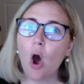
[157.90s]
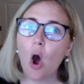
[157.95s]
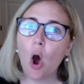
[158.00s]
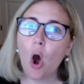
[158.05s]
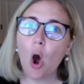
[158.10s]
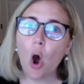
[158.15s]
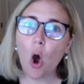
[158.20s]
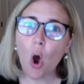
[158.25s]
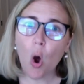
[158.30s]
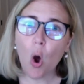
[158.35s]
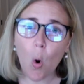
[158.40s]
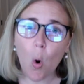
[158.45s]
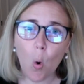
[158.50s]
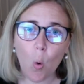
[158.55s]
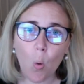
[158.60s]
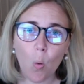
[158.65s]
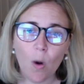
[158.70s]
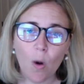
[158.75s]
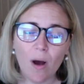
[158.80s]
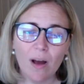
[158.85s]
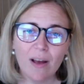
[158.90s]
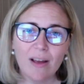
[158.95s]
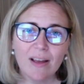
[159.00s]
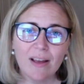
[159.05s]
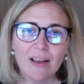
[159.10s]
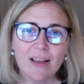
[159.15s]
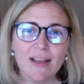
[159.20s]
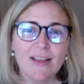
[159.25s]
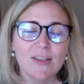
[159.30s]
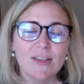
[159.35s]
O.
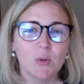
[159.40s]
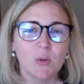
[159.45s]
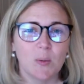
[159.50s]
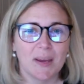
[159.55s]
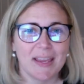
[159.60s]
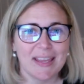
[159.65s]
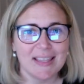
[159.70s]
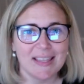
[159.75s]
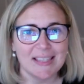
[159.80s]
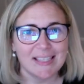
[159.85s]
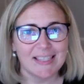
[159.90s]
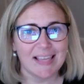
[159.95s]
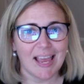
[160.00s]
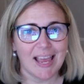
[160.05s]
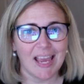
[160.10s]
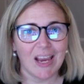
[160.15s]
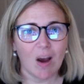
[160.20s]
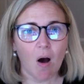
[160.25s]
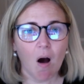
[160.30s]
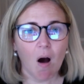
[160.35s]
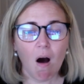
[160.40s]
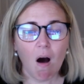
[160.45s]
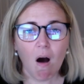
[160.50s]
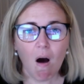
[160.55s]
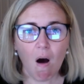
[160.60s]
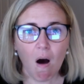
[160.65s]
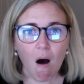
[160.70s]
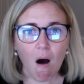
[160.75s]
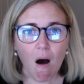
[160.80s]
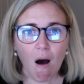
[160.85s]
So it can say
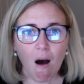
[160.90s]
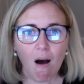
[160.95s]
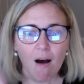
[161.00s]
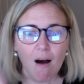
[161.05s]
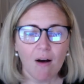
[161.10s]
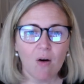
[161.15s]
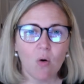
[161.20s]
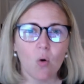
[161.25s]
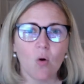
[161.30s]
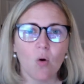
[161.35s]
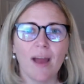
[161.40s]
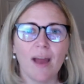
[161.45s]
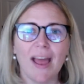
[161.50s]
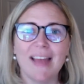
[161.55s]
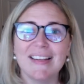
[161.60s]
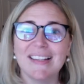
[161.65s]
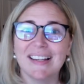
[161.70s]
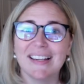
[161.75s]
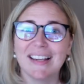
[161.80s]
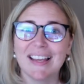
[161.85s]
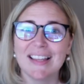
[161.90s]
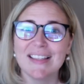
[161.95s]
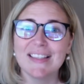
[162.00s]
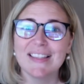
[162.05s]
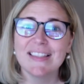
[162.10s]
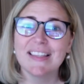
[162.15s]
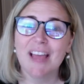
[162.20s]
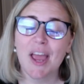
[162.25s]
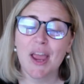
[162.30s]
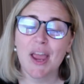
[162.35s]
ah, and it can
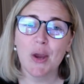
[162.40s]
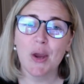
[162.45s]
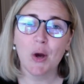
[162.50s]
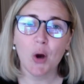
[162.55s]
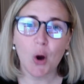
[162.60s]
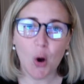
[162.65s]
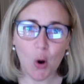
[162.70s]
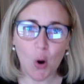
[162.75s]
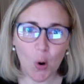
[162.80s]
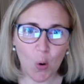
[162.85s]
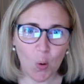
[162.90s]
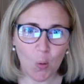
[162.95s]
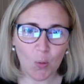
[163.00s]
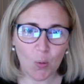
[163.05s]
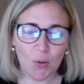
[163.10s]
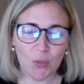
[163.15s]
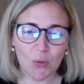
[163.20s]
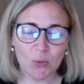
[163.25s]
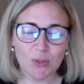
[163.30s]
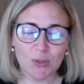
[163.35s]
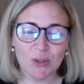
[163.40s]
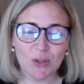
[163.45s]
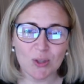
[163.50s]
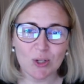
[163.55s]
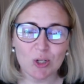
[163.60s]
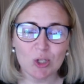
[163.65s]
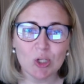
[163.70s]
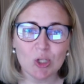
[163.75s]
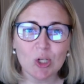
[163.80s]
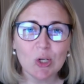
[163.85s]
say O. Those are the
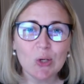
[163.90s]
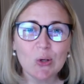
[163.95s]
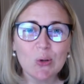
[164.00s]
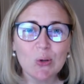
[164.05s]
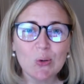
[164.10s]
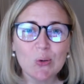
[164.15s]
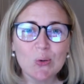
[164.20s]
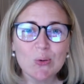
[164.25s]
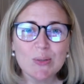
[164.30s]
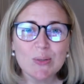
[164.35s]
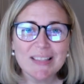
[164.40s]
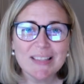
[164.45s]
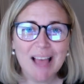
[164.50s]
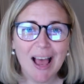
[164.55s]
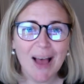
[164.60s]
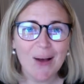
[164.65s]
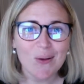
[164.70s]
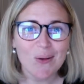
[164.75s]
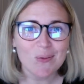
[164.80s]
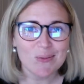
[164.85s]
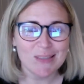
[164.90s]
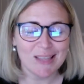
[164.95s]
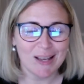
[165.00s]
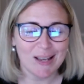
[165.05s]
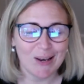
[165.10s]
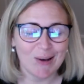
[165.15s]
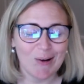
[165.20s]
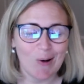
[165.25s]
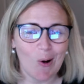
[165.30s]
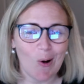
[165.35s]
two sounds that
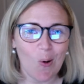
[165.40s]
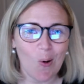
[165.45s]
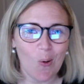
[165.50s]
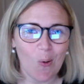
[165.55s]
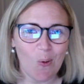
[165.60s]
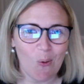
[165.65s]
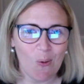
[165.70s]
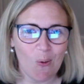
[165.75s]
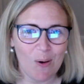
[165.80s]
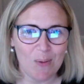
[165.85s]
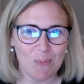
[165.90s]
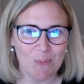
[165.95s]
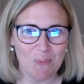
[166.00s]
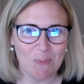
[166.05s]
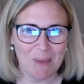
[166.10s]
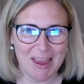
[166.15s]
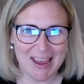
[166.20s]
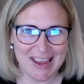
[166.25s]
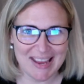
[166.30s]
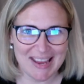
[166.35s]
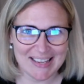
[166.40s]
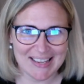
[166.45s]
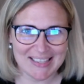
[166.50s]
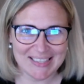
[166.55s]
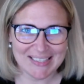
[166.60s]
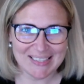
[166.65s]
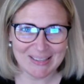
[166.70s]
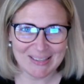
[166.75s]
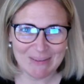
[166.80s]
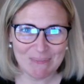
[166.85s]
an O
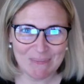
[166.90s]
makes.